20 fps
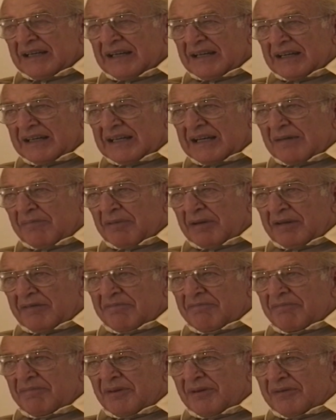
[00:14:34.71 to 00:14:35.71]
couple of
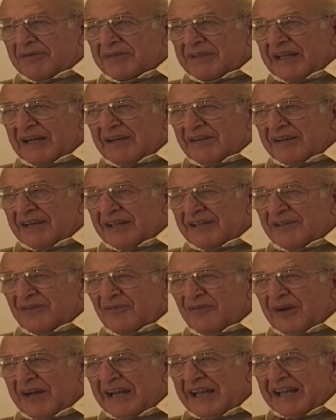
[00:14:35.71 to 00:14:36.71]
them broke down on the
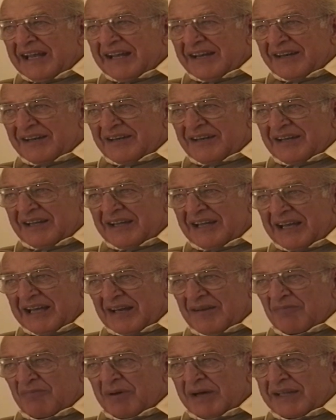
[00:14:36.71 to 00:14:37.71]
way,
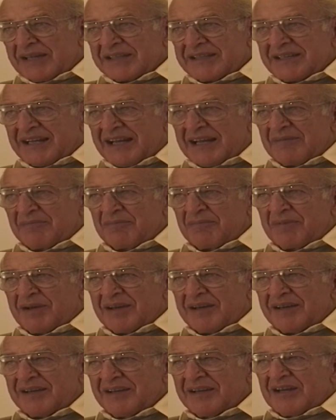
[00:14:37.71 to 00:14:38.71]
and by the time
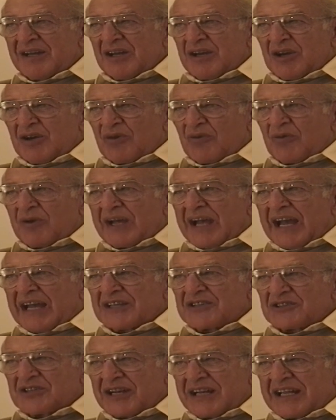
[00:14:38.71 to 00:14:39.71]
we
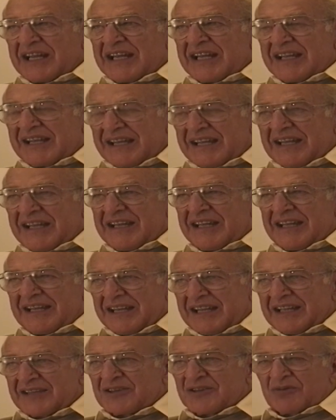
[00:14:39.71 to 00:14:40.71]
actually
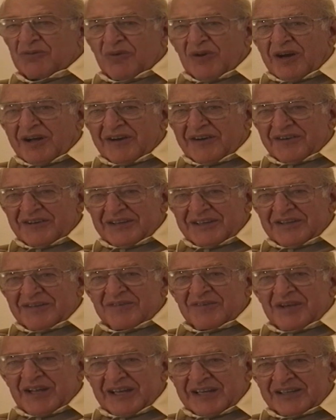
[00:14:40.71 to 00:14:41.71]
hit the water
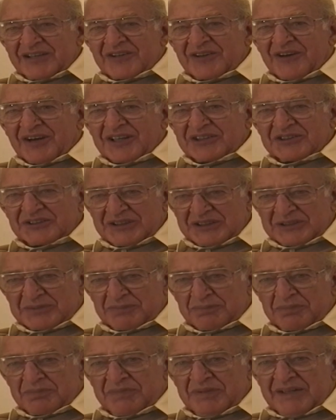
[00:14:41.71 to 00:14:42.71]
and crossed
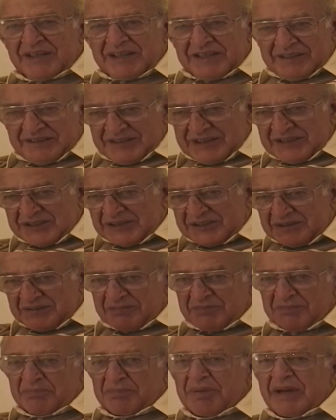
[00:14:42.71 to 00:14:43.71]
this
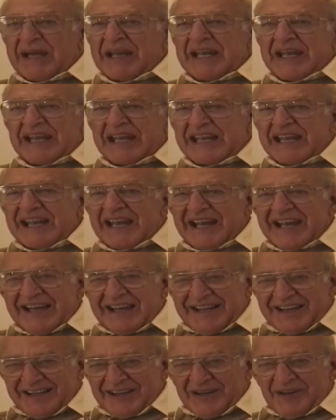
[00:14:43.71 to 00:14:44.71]
bay,
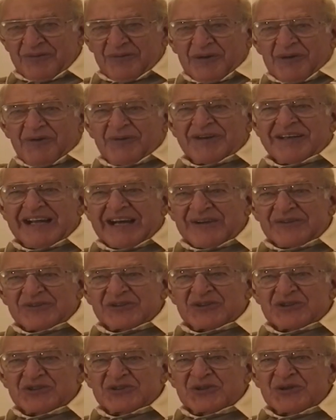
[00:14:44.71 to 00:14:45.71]
we were down
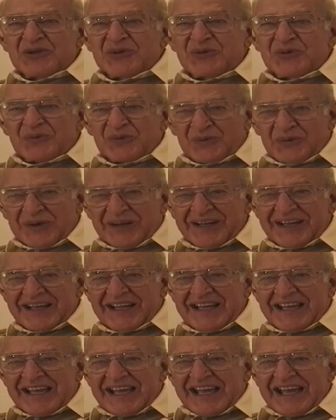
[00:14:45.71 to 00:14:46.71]
to 2,
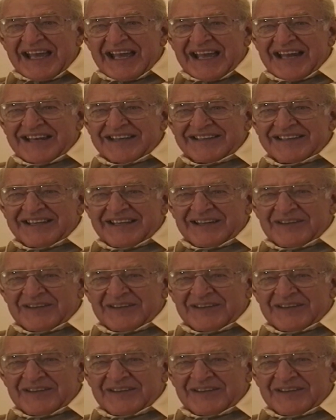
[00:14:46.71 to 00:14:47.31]
and